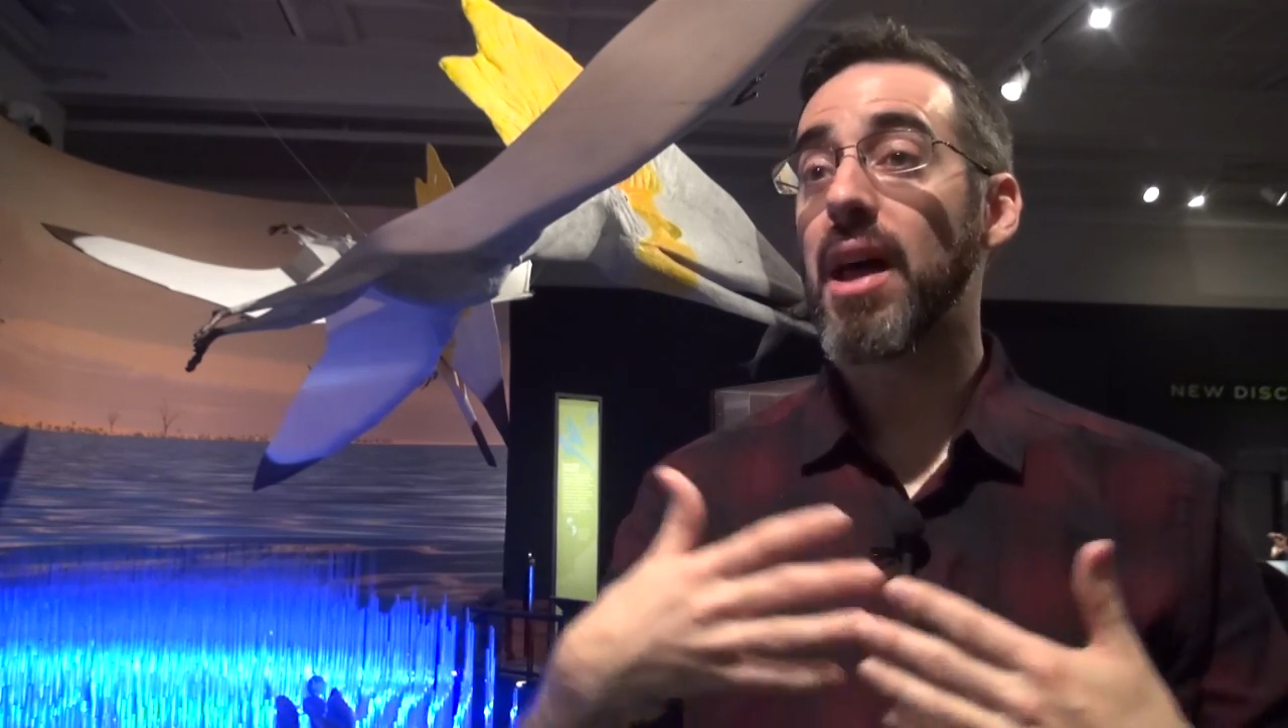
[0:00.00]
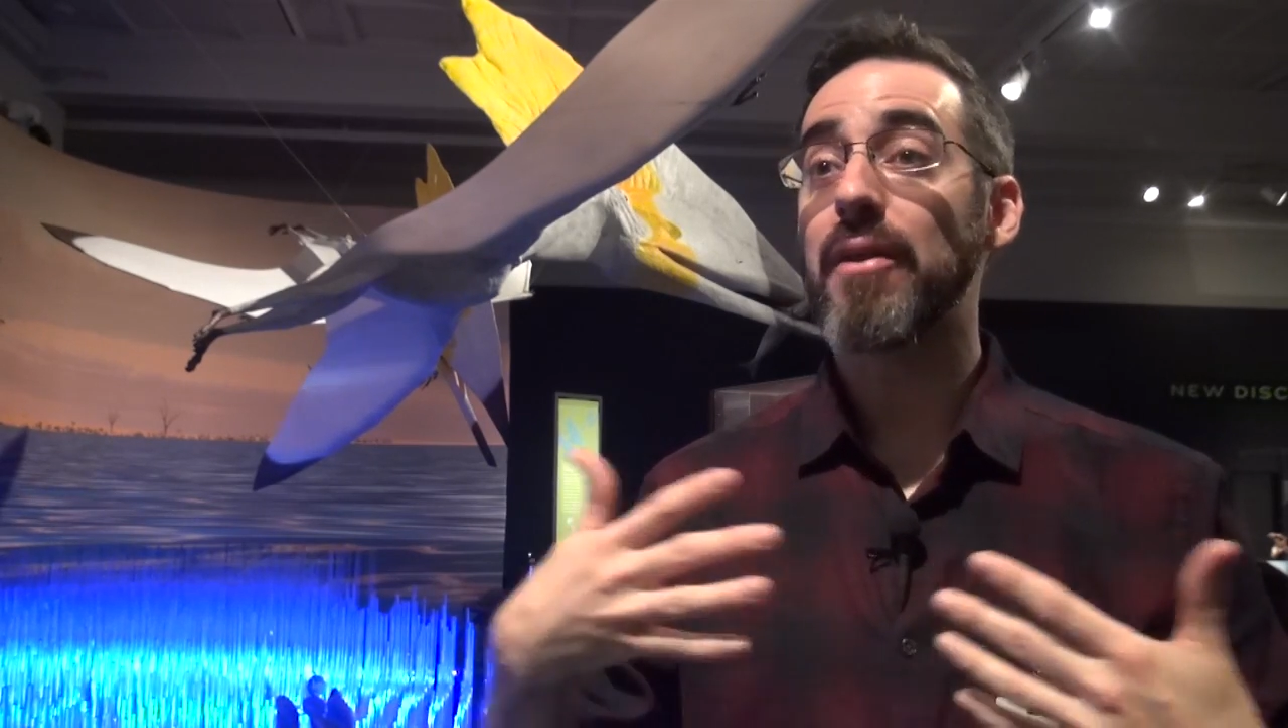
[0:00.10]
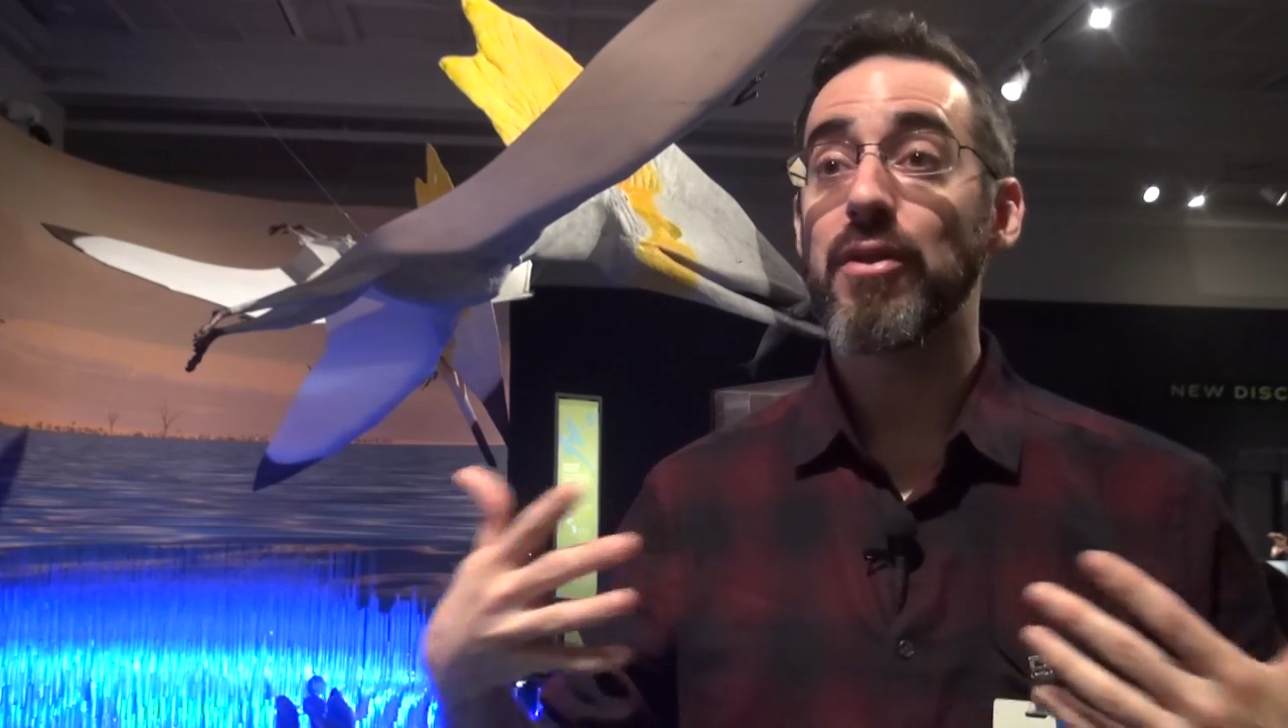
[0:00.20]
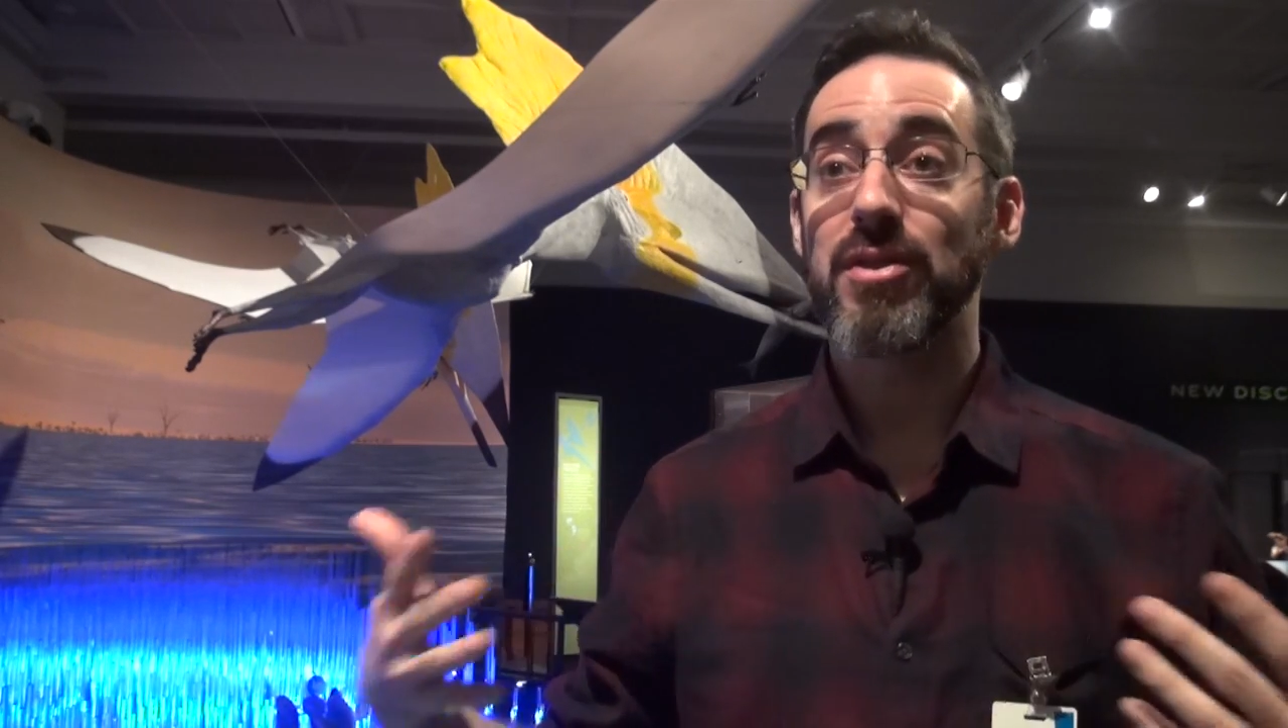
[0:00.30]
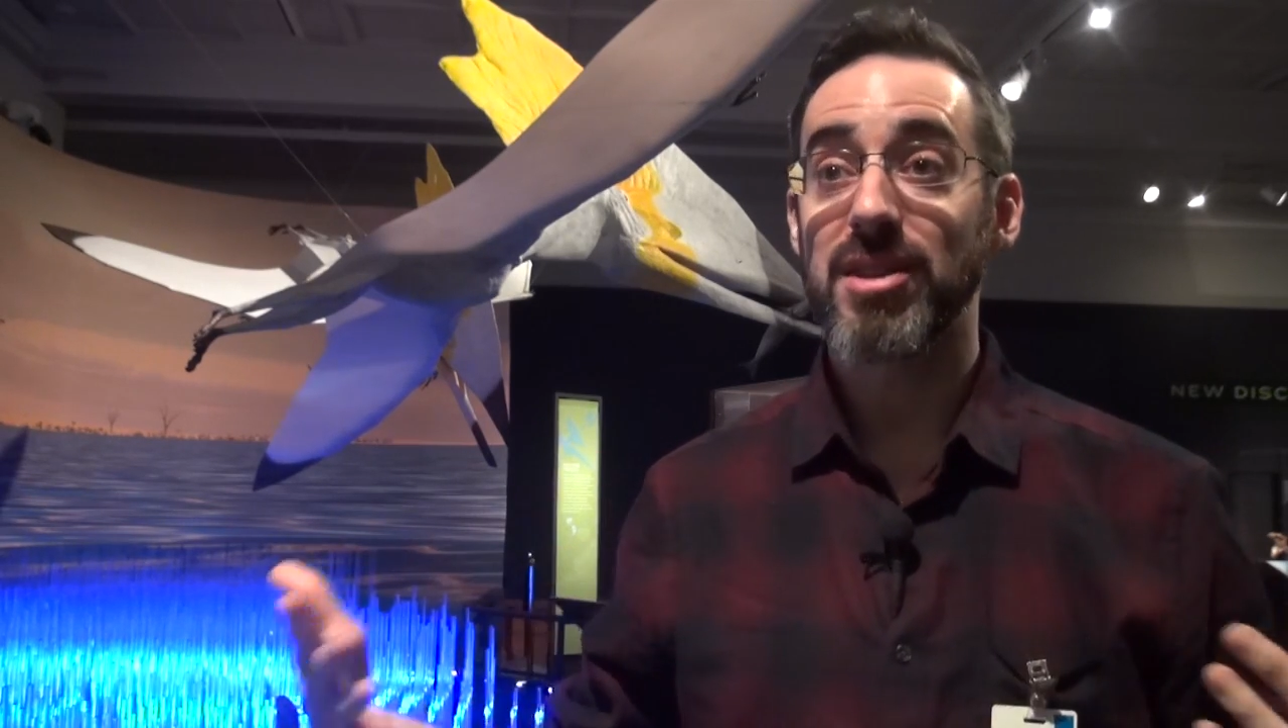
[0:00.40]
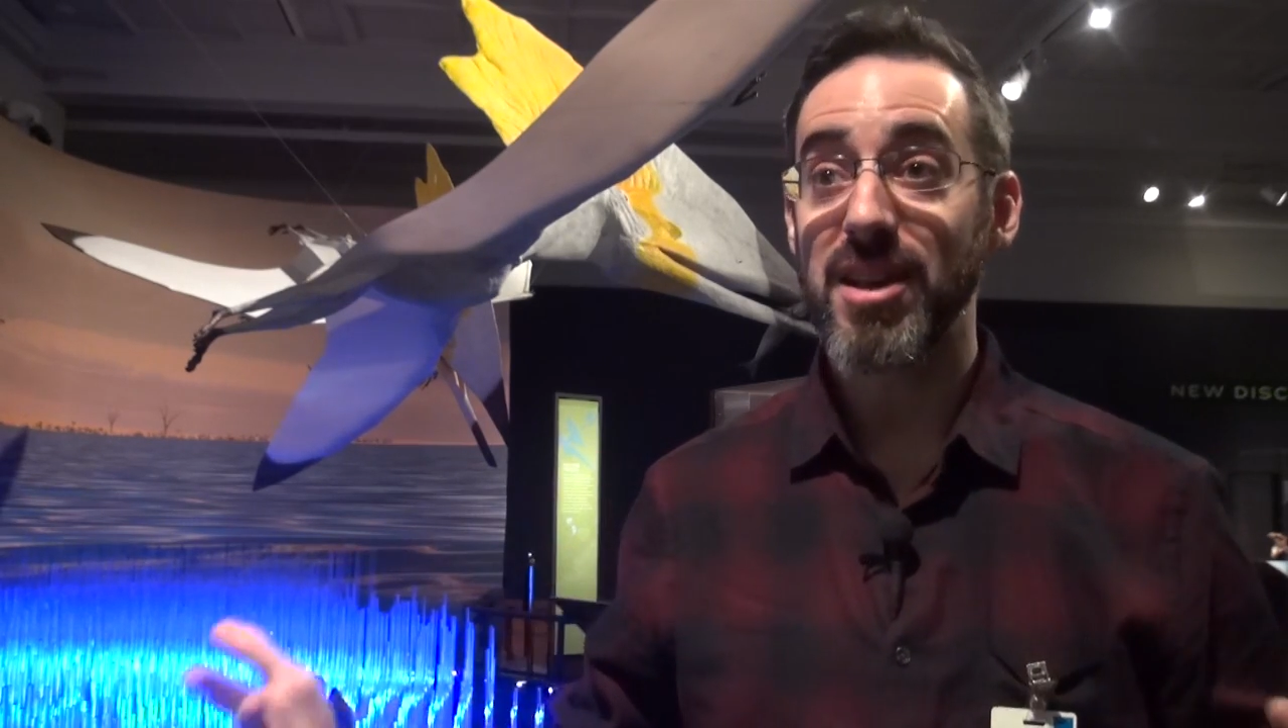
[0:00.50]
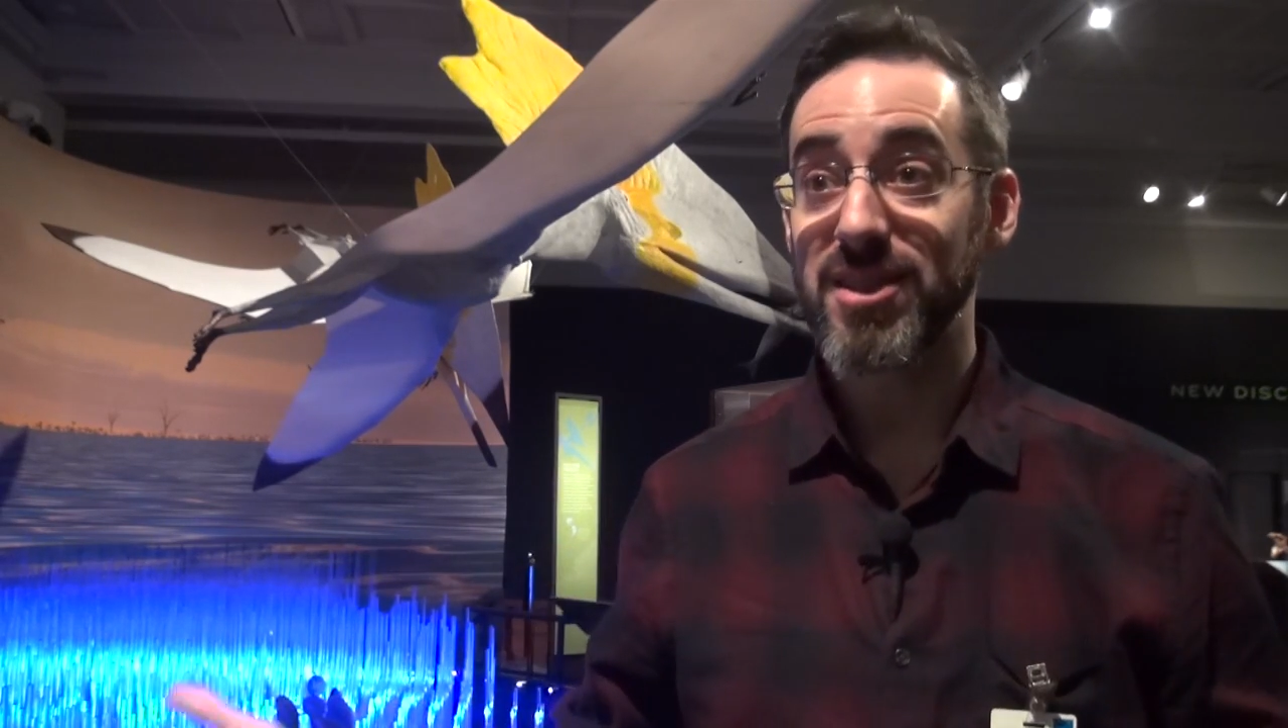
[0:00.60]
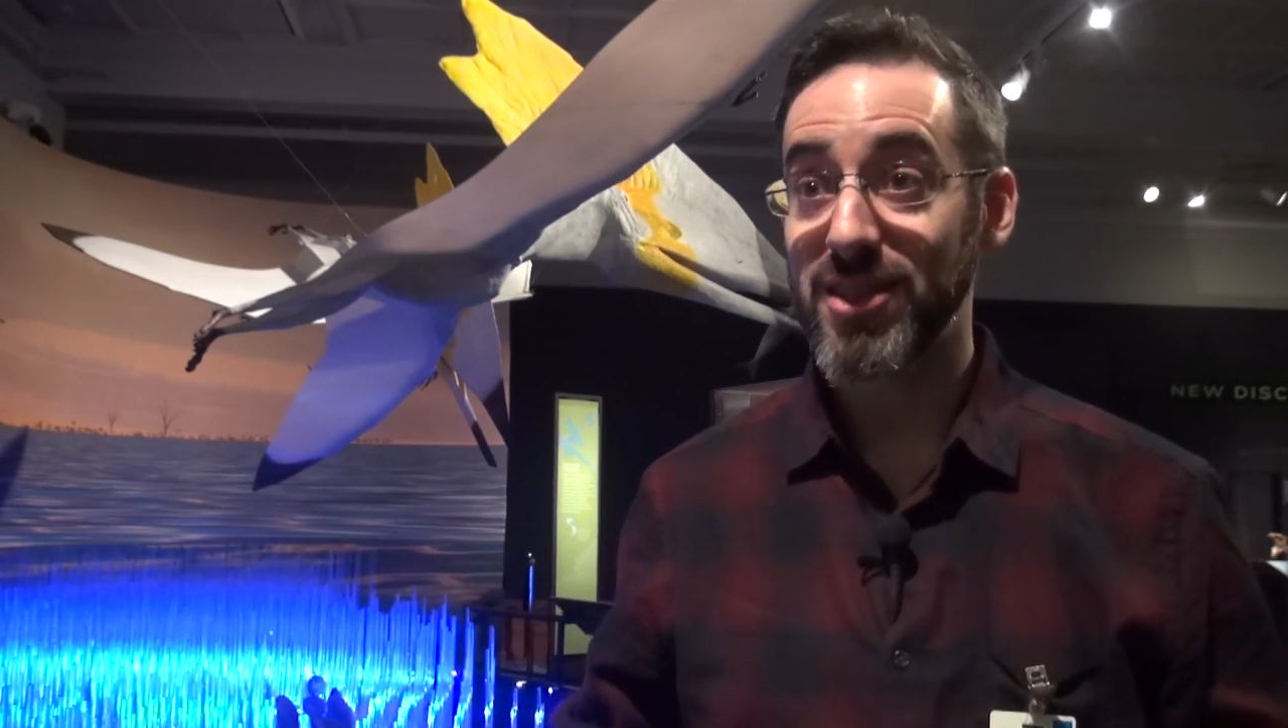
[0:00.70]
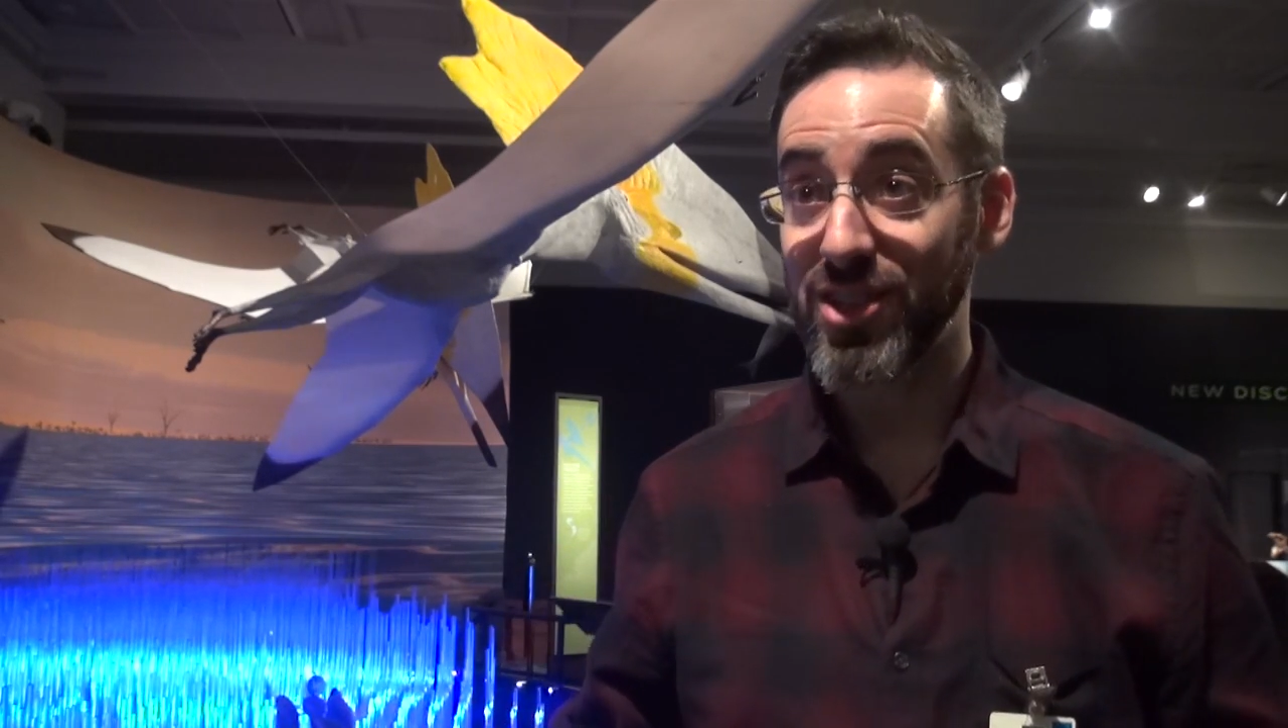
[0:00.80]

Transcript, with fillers: lot of different sizes